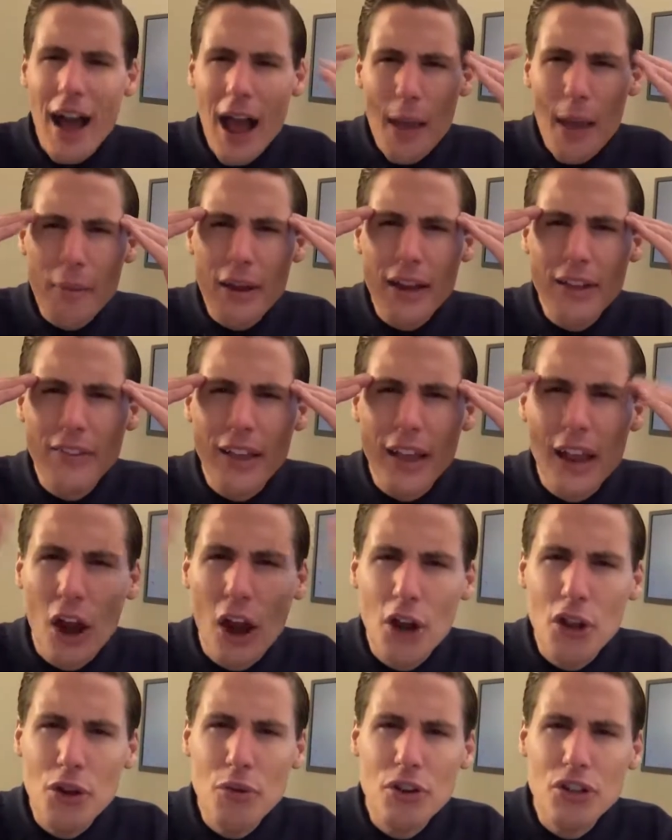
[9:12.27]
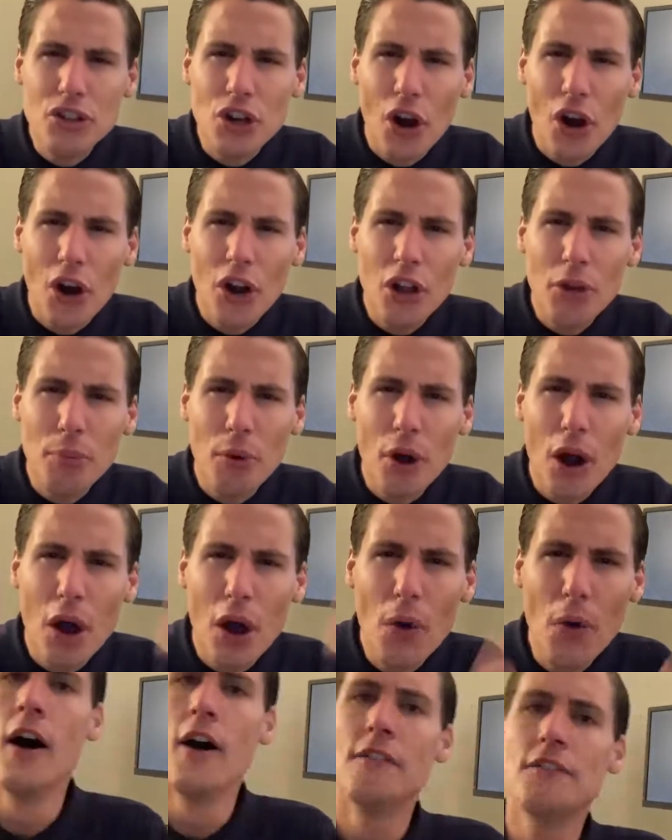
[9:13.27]
I mean, it's like, are you retarded,
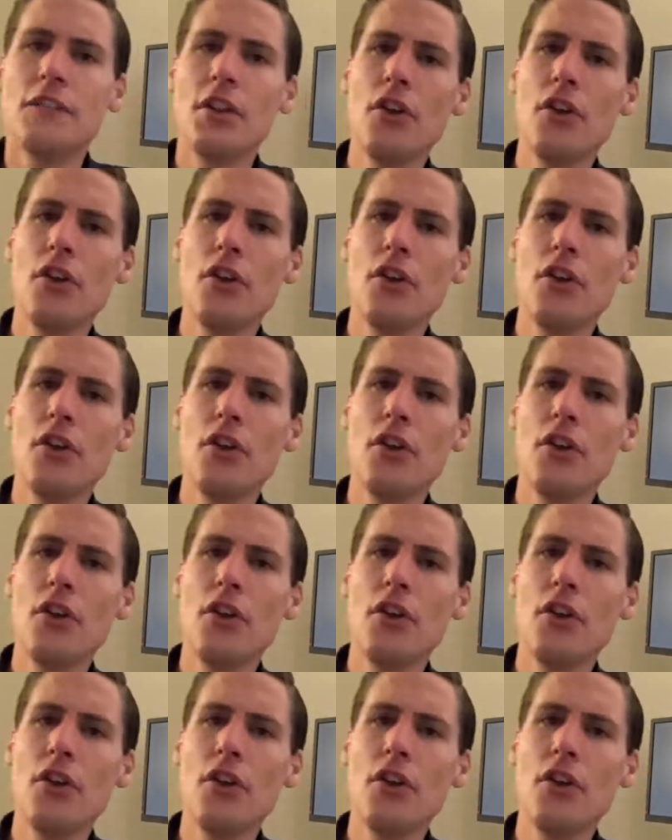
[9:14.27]
bro?